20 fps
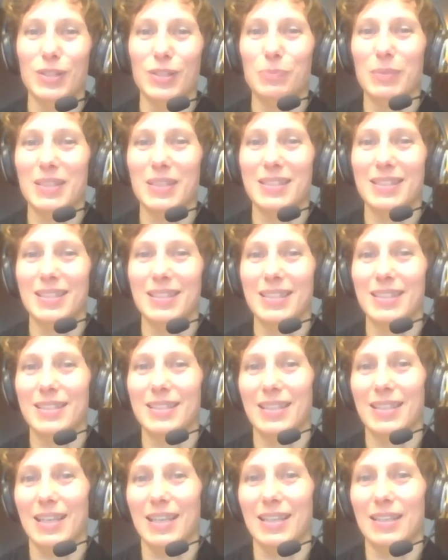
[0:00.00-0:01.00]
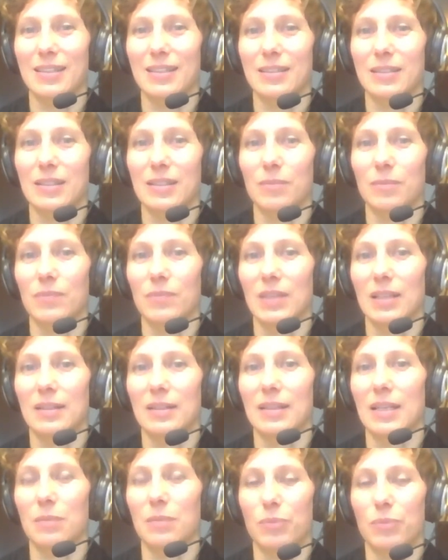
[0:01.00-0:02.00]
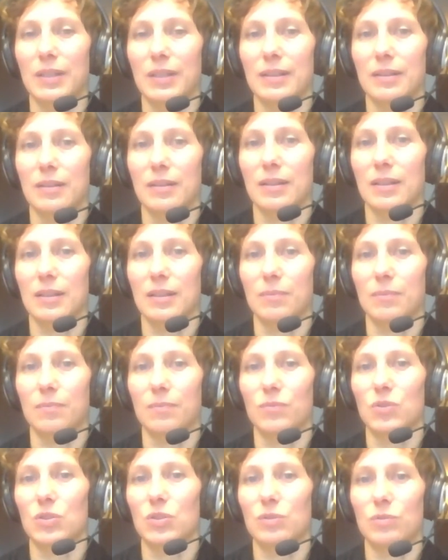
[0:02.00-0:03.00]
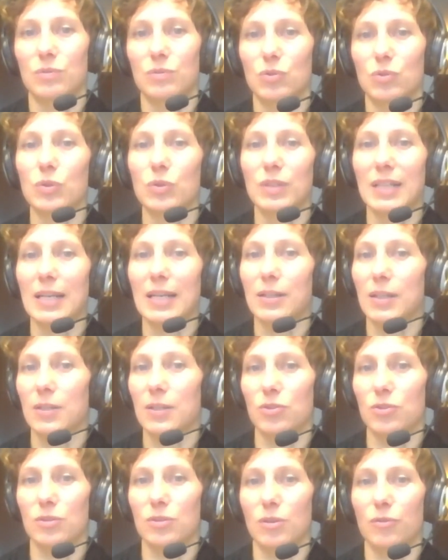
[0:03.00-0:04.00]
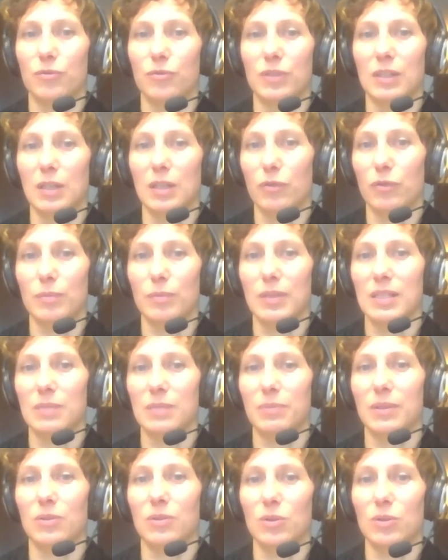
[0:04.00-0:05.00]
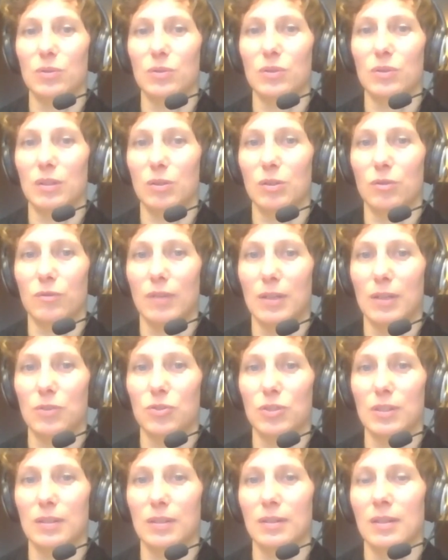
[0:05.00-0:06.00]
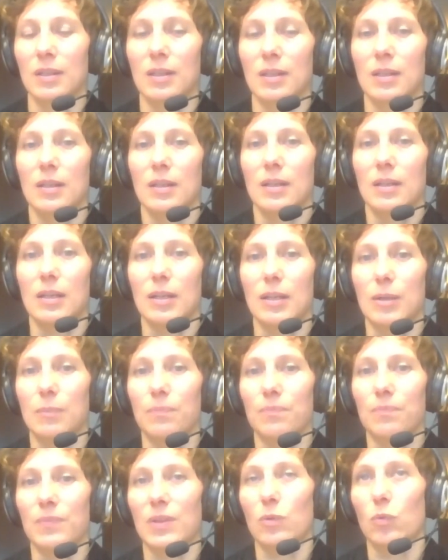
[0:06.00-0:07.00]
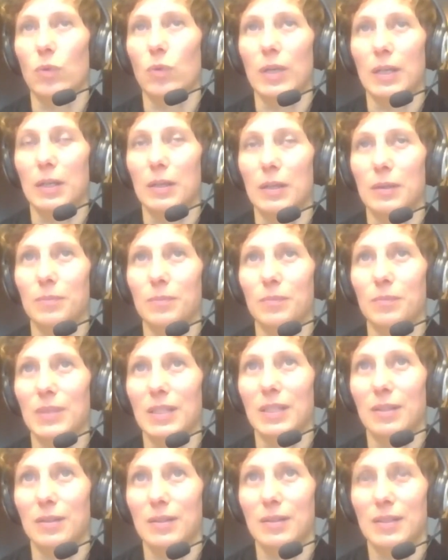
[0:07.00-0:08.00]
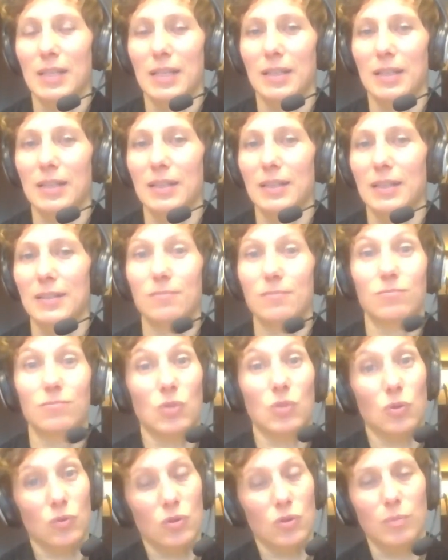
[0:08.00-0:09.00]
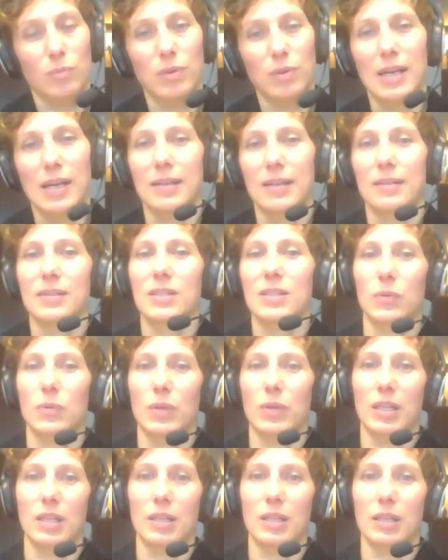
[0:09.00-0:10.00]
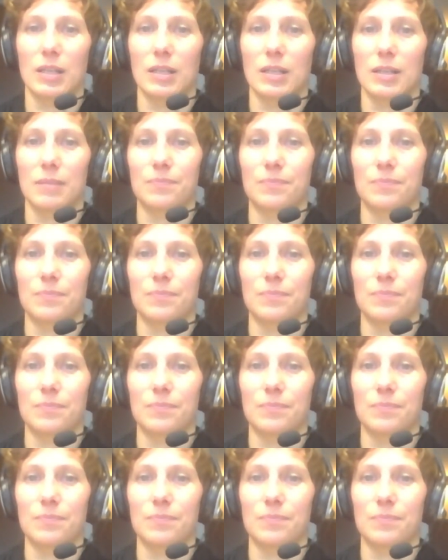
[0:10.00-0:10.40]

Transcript: species, and that they bring to the attention of the governments, but also the convention, where there is any non-compliance with the